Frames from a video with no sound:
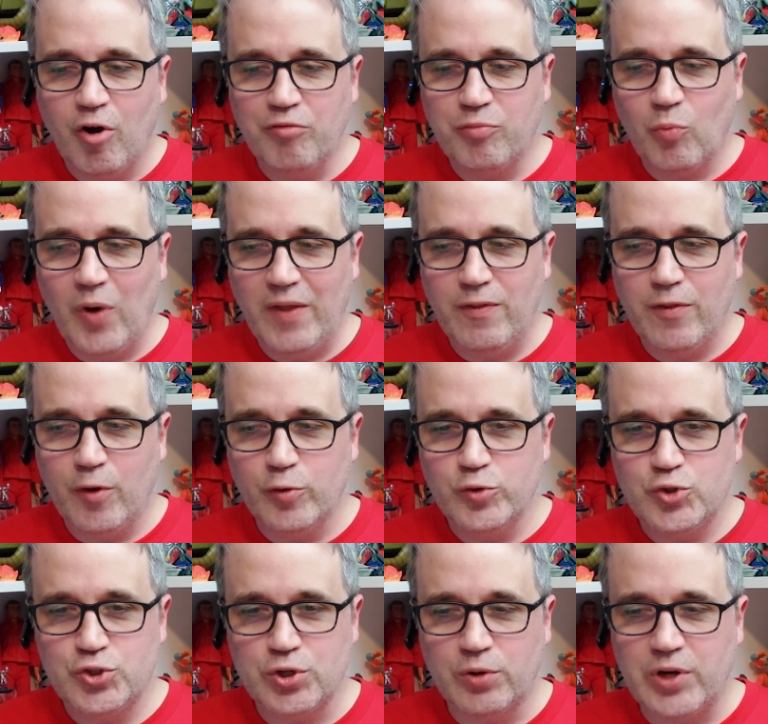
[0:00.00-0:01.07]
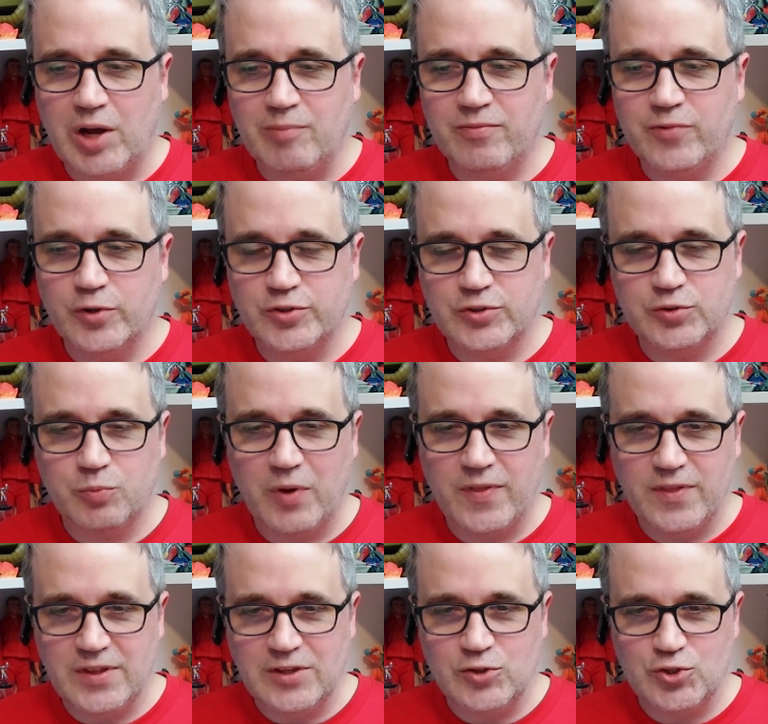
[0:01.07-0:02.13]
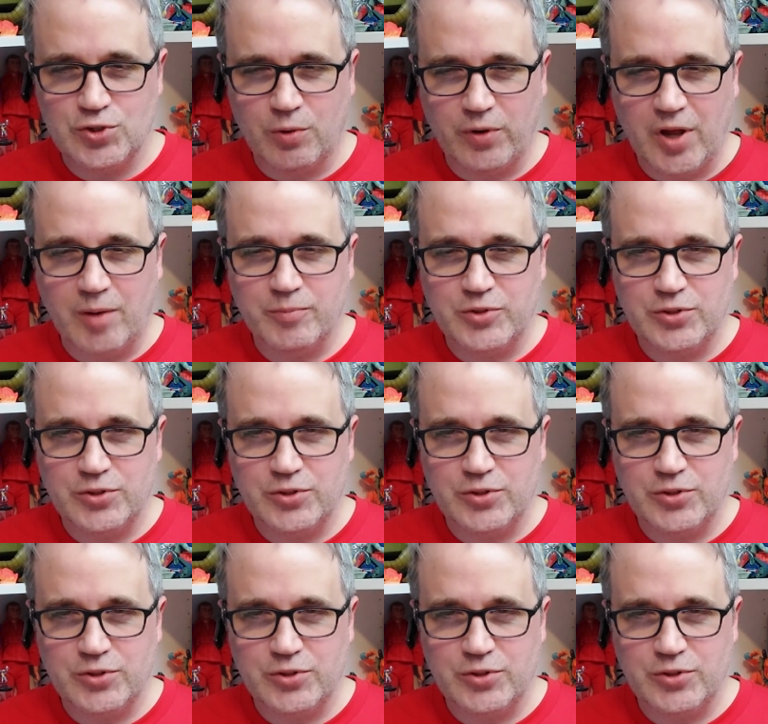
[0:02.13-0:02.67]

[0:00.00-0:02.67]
when those showed up versus when these showed up. Do you